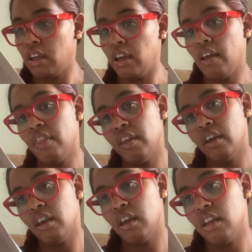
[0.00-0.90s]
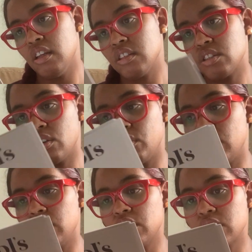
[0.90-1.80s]
And then, so
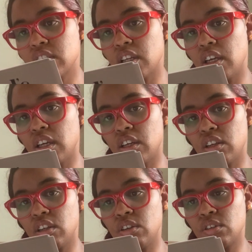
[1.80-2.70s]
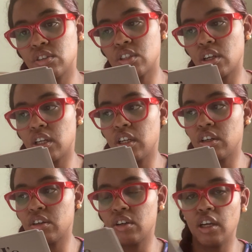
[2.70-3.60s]
it looks like you can start
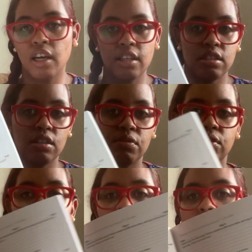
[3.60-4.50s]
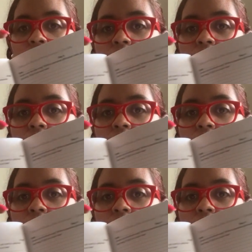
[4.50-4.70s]
here. It has different